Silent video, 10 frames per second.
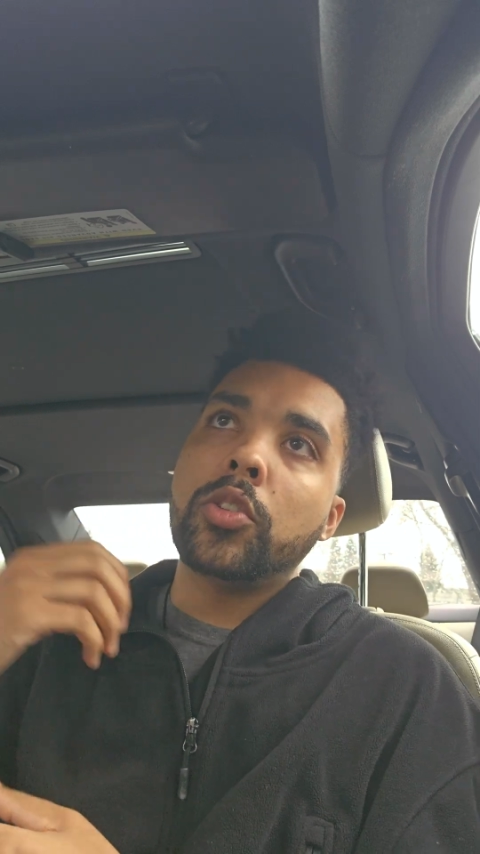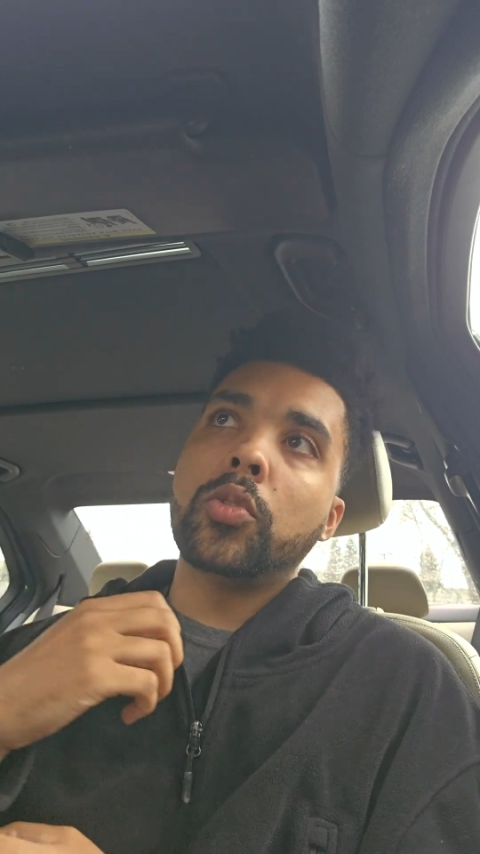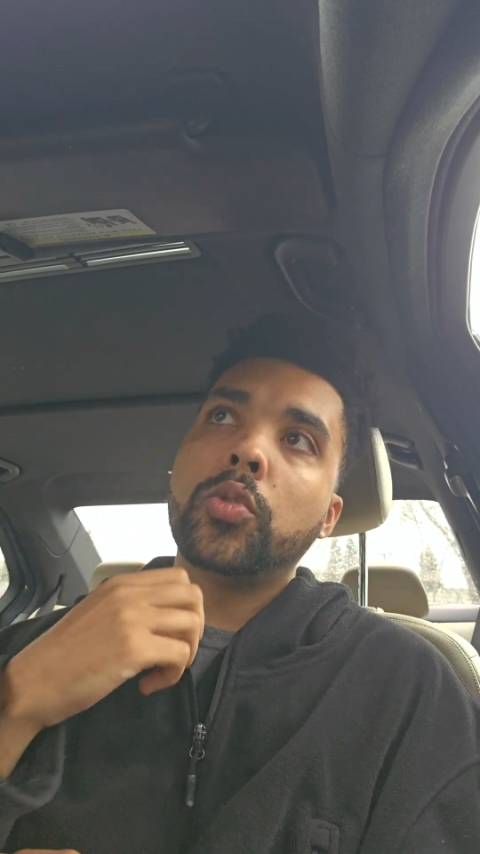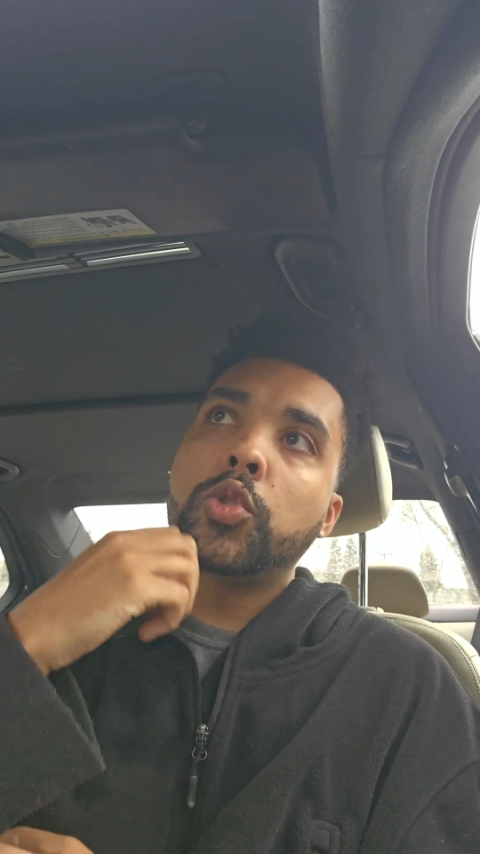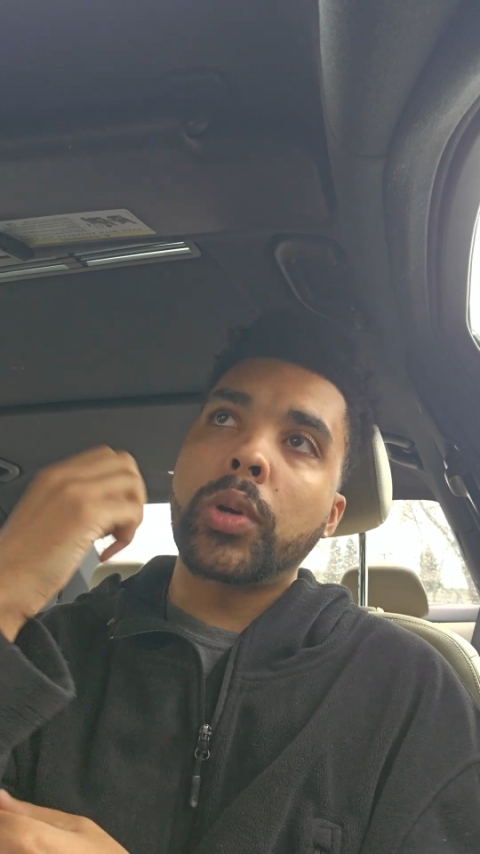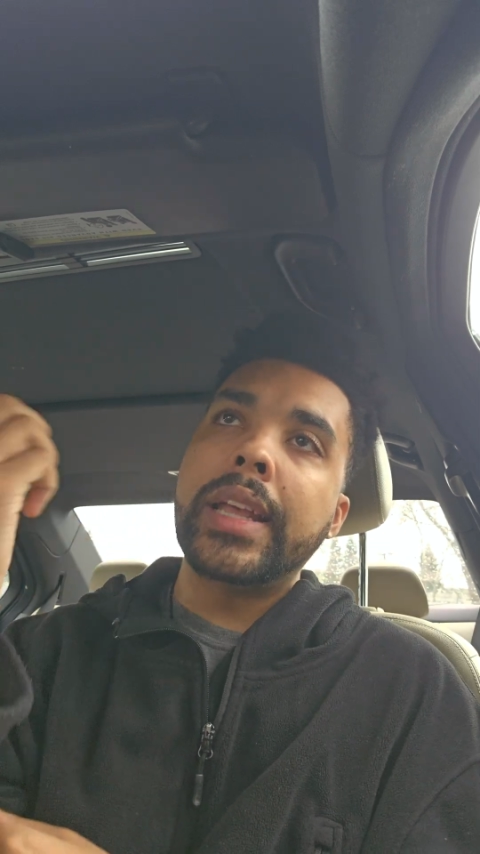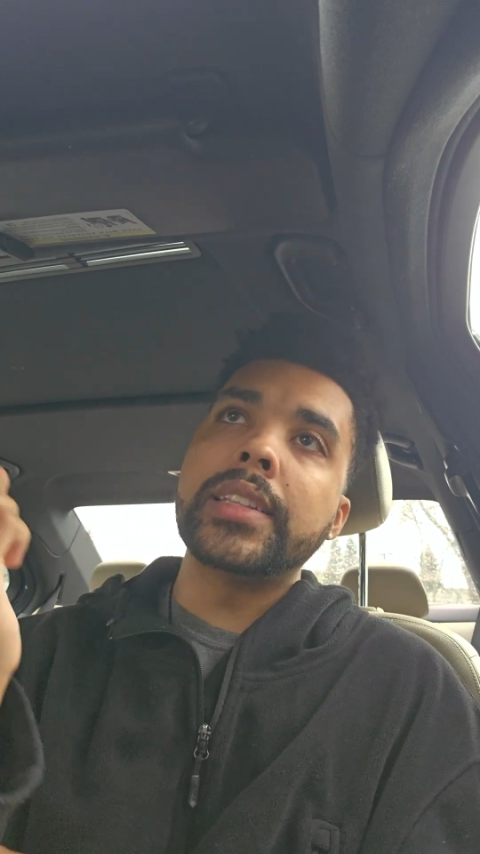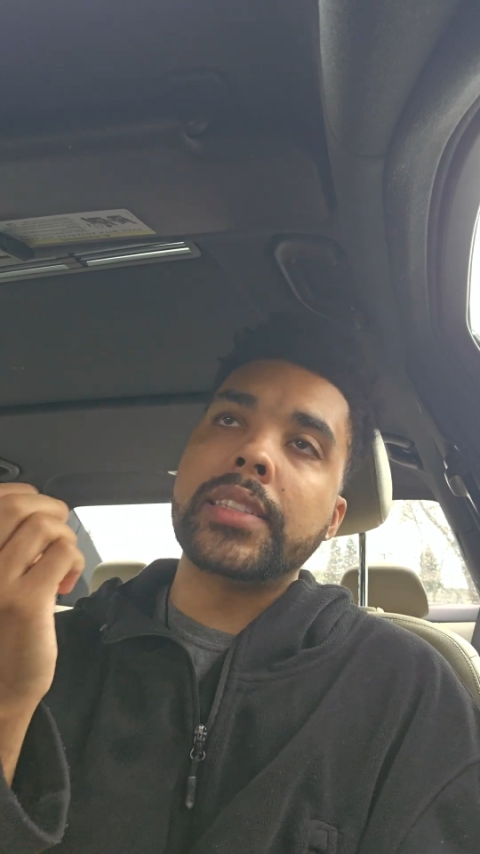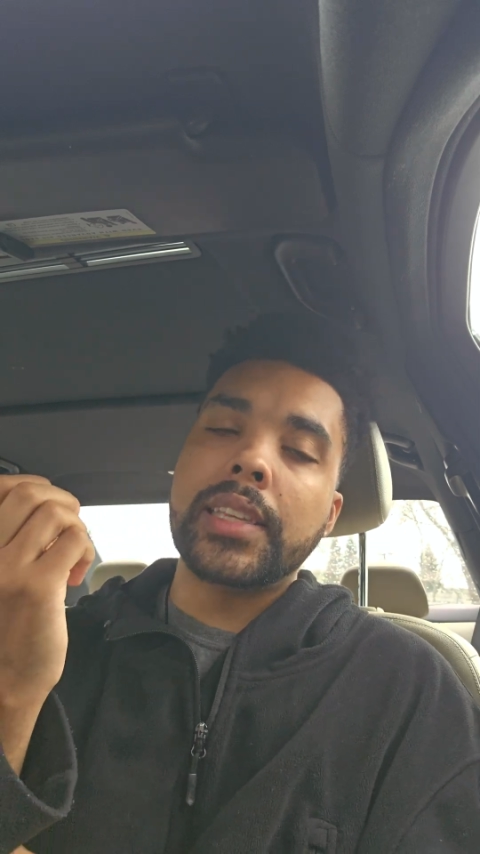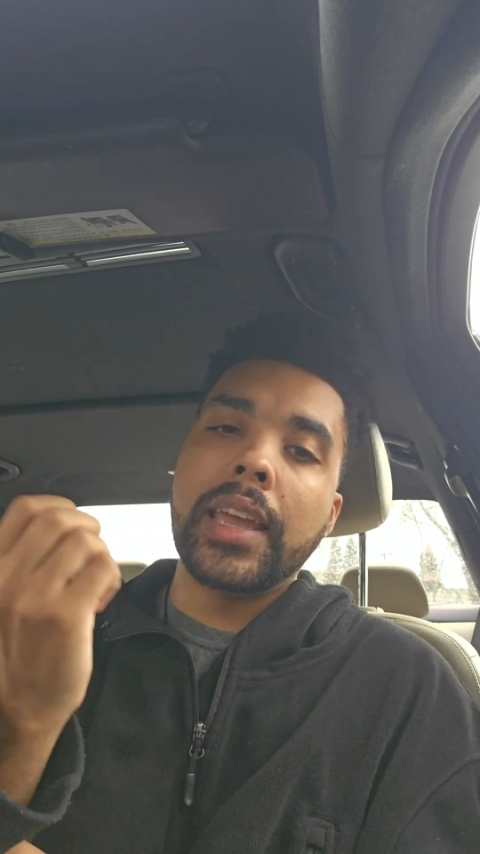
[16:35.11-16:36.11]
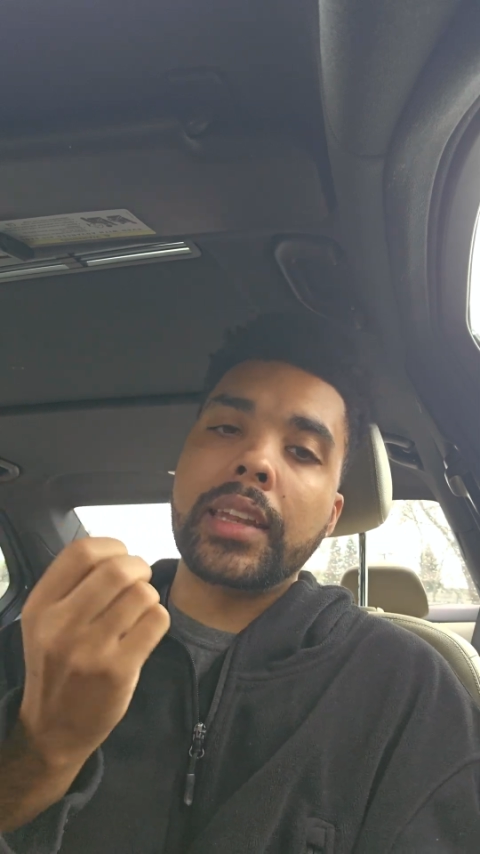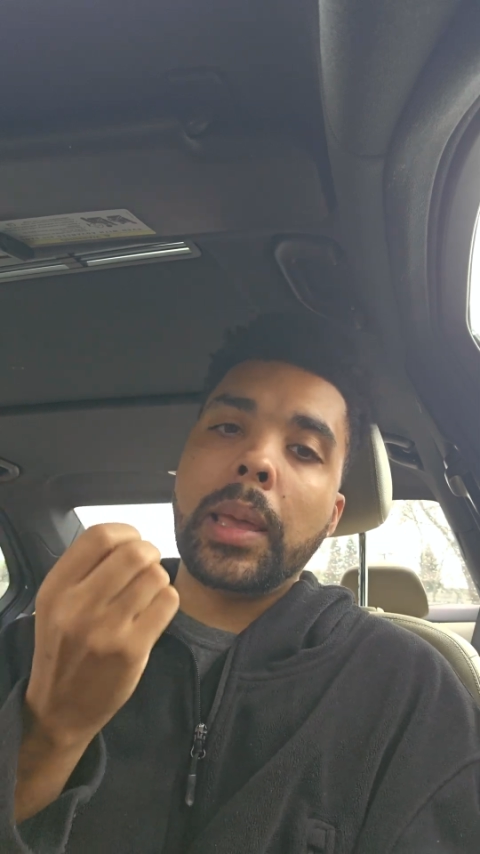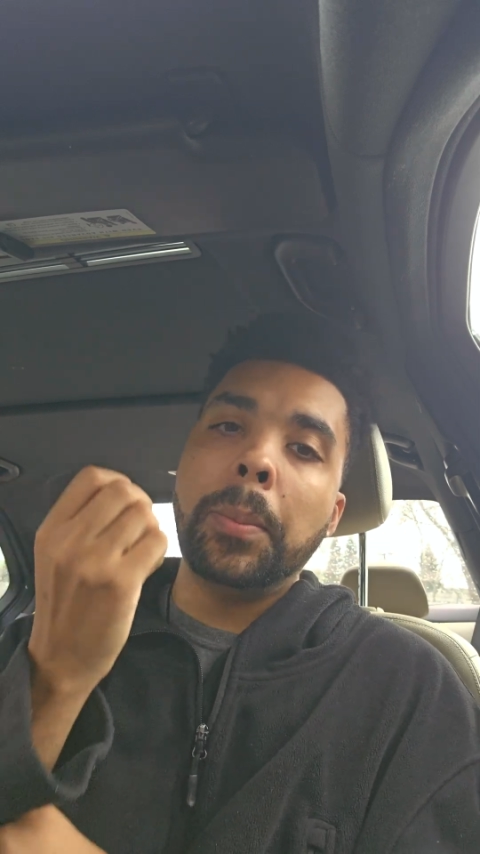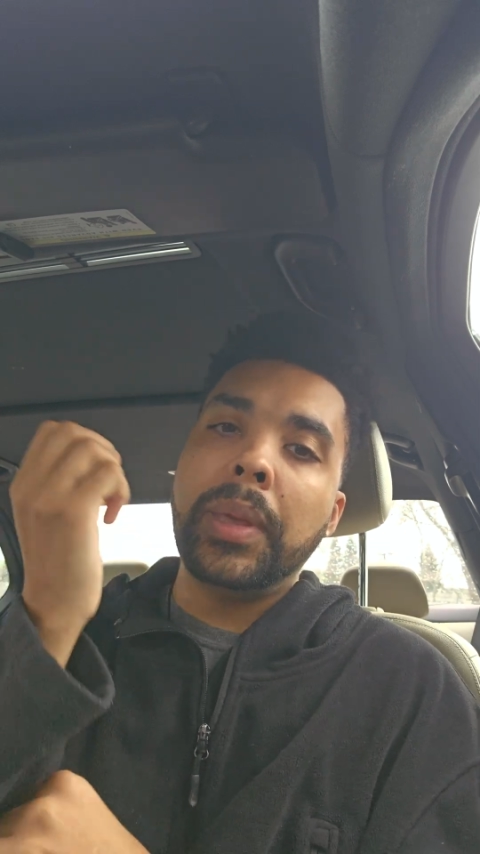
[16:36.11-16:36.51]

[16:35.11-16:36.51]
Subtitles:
you transcend and